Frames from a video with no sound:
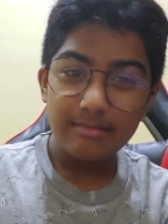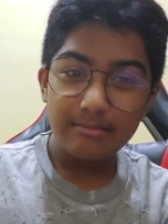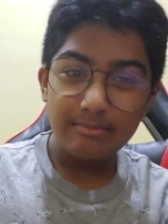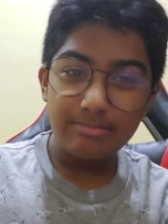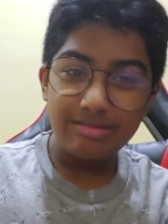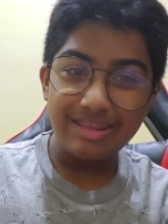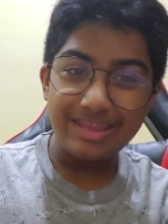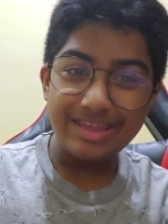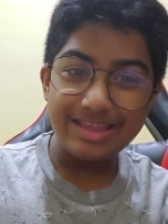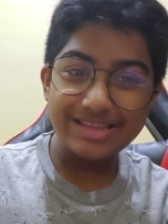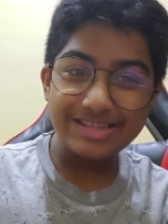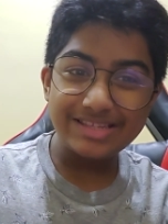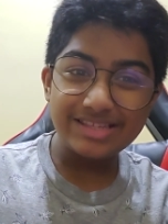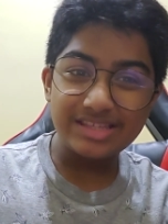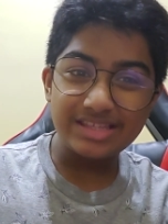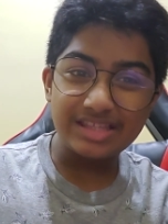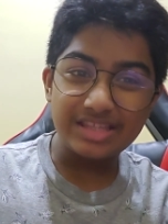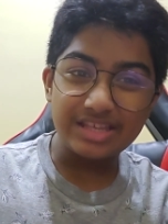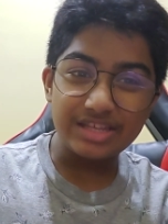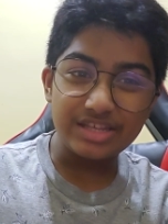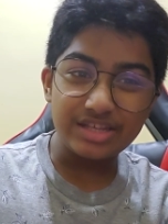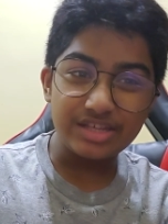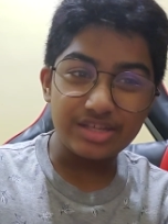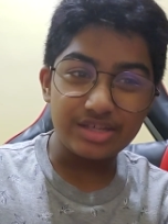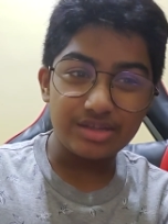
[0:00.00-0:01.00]

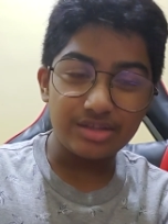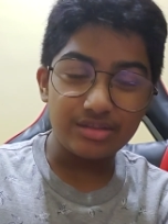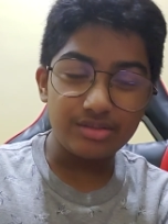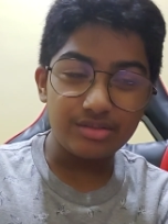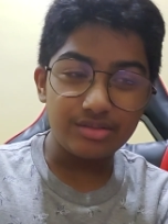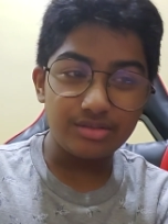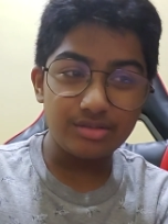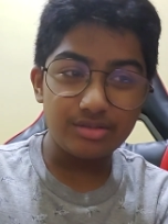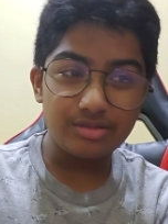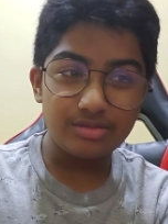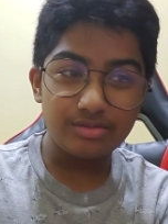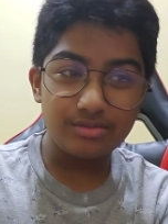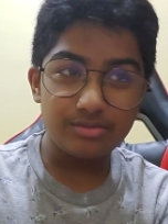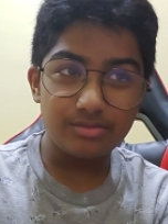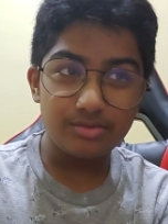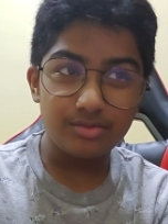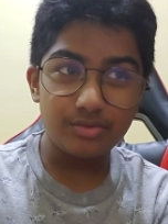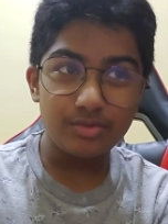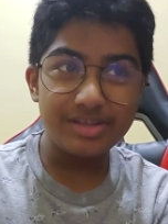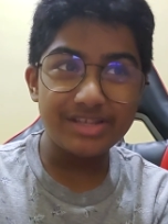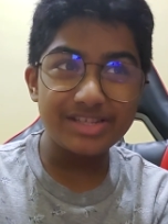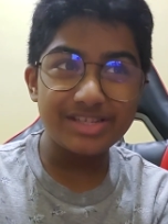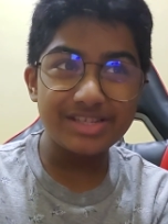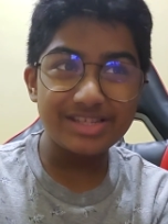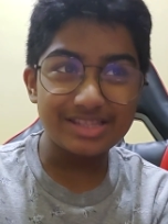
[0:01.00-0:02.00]
PlayStation
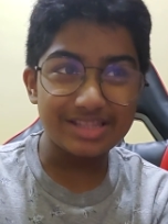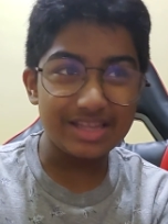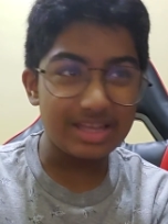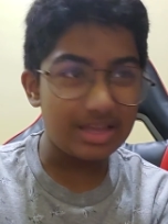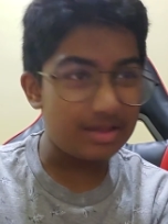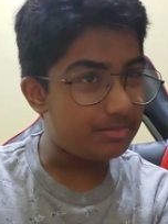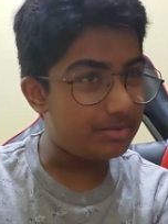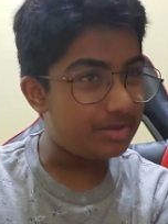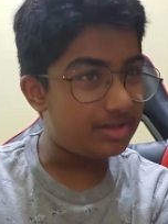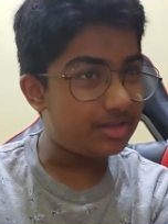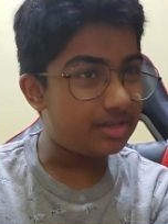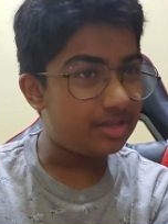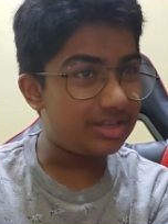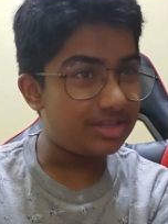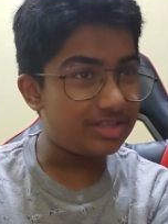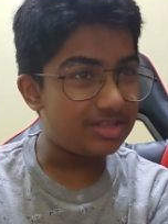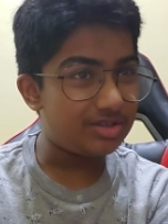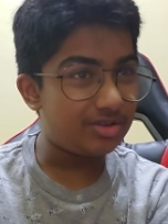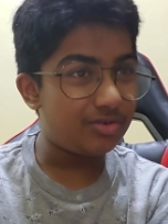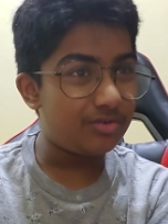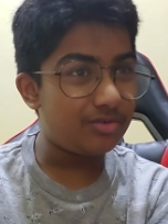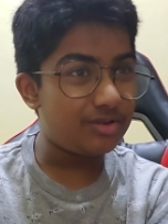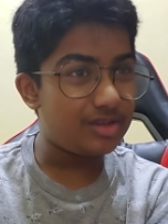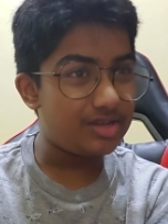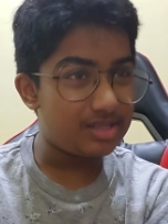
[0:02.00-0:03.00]
3 Slim because
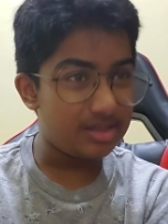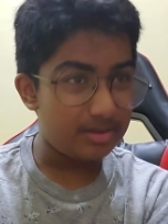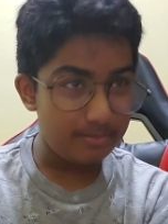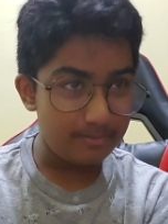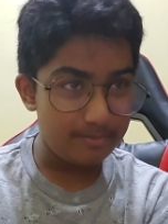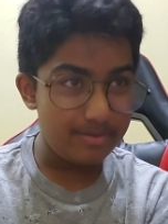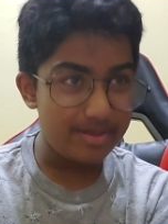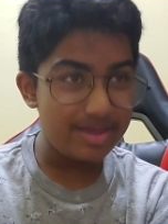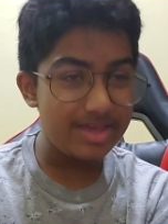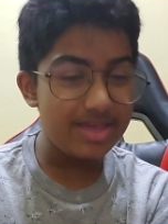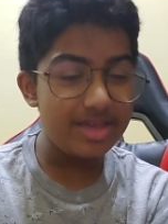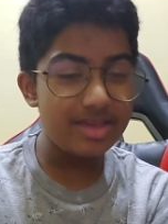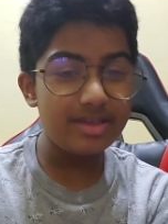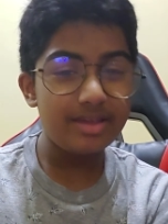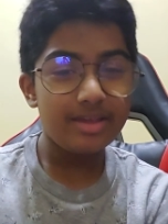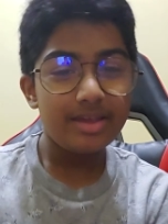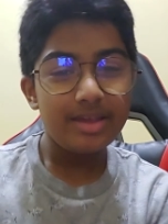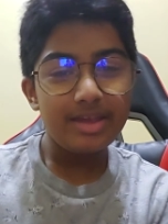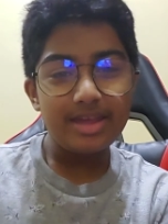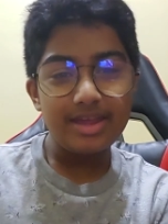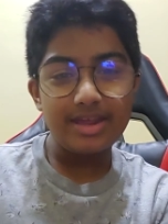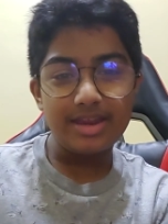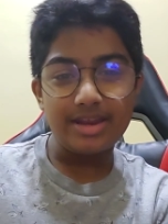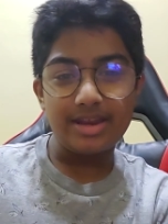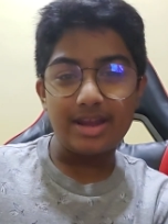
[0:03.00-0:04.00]
always the big
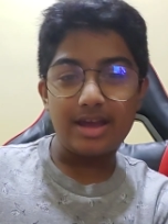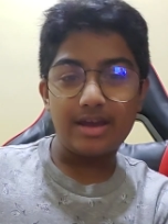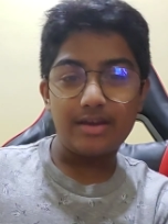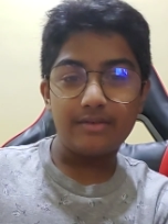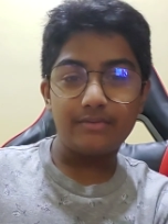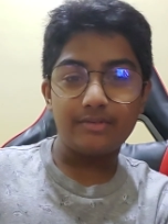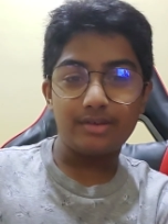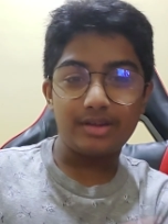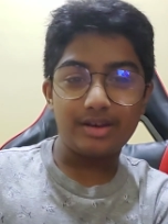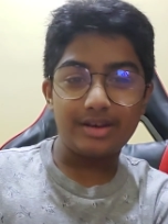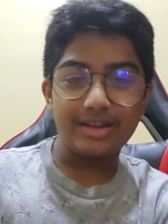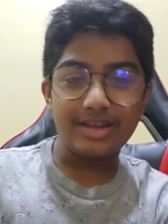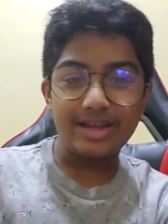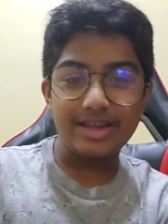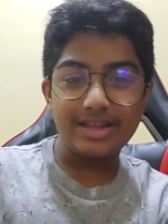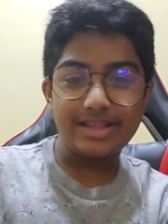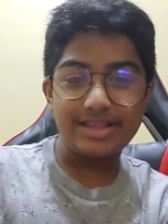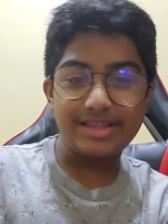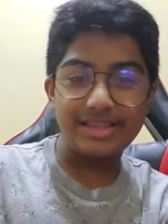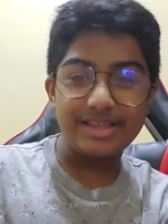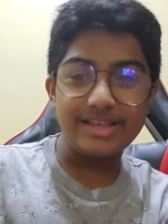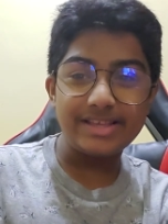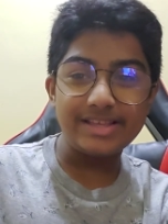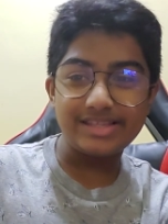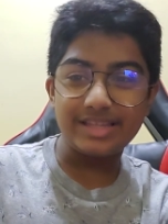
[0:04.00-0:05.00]
enough for
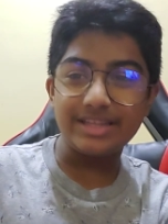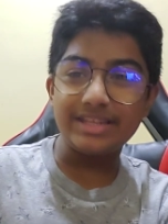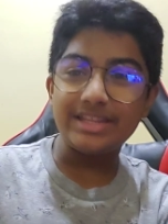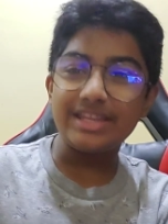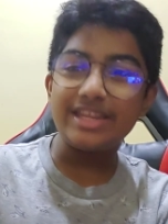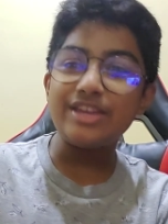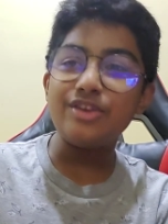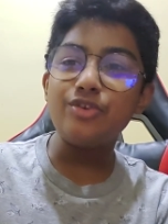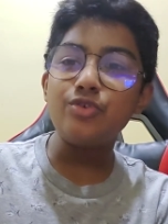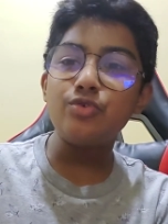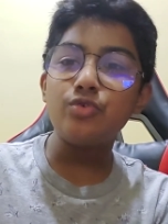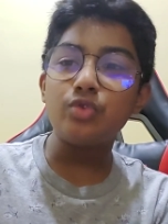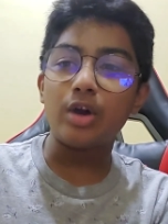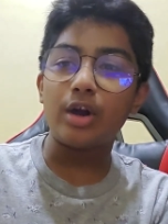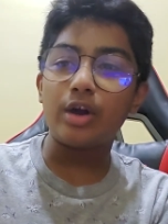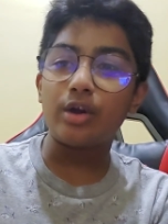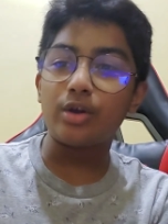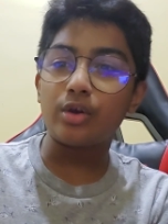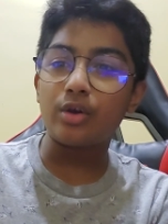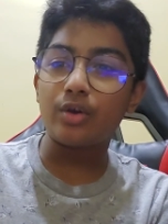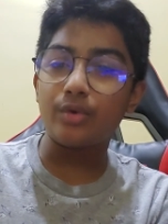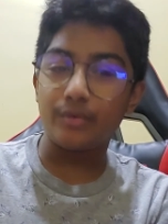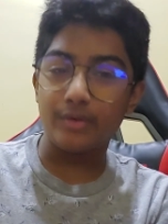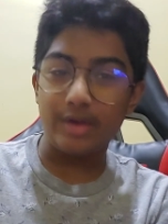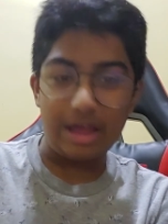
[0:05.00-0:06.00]
like this a new
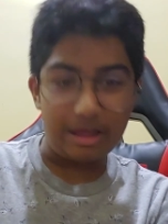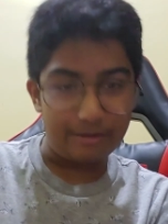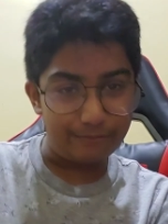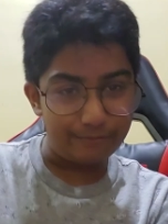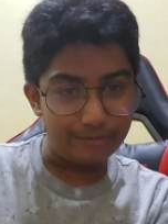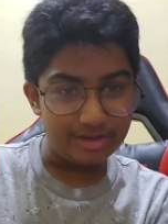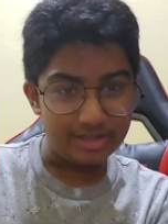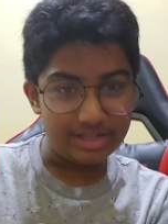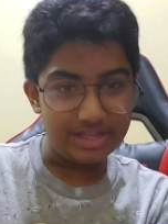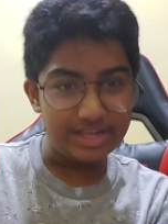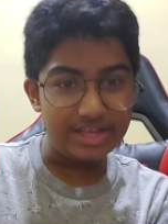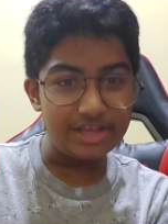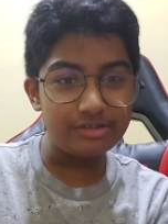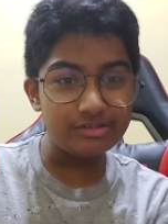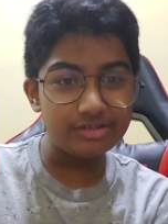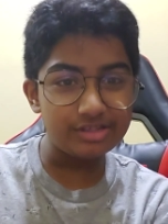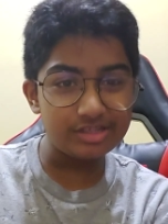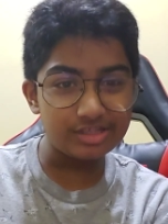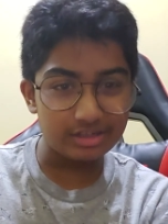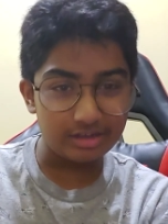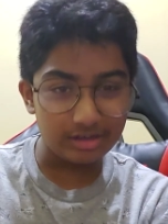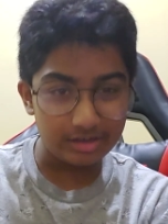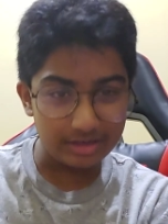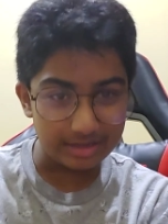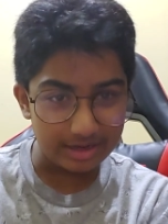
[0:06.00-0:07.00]
logo have a new
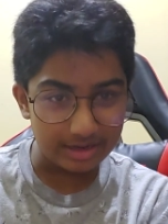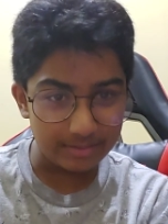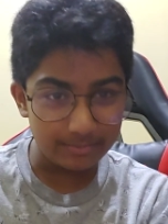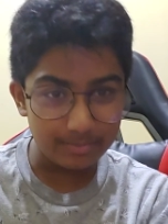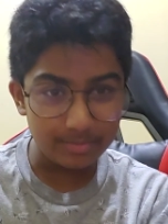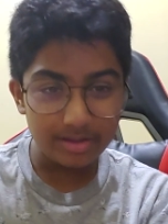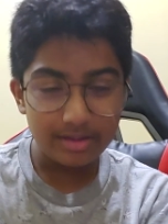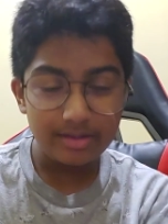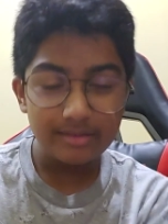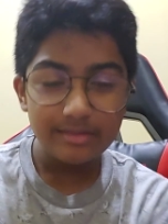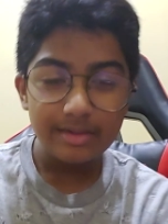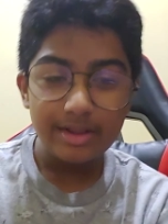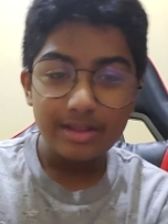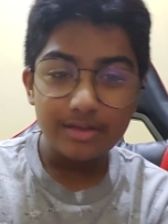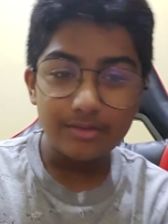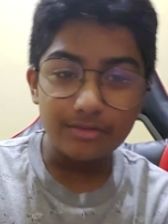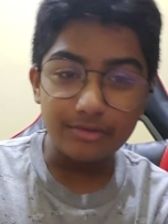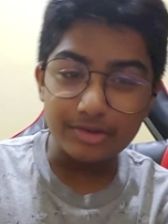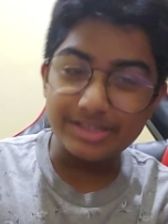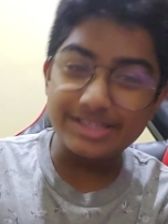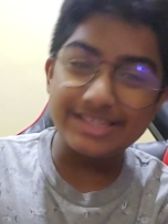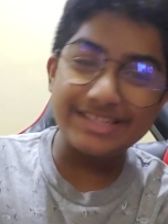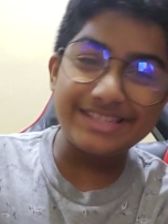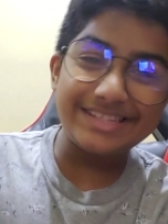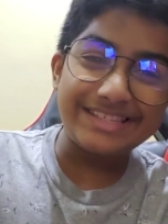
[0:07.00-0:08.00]
startup
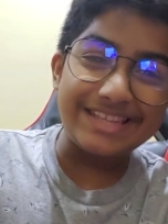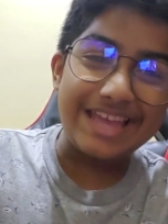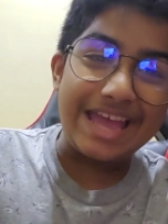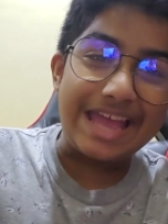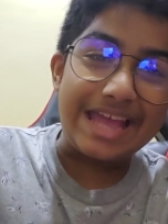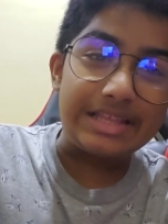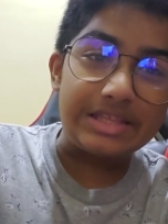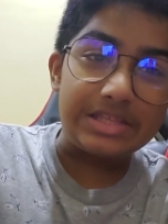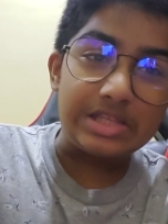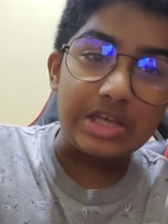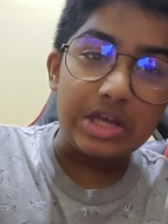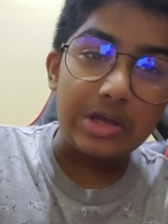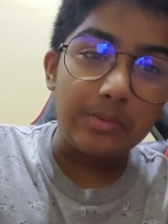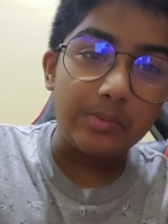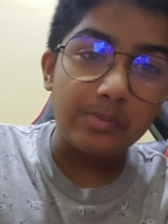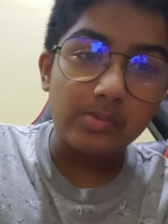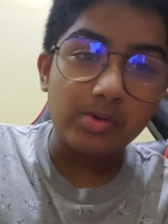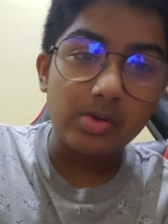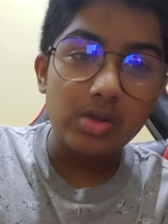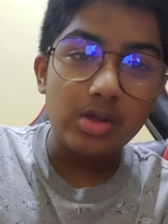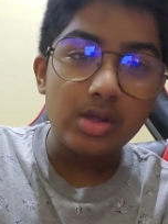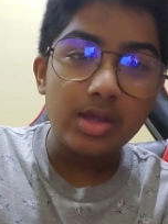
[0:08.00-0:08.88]
for setup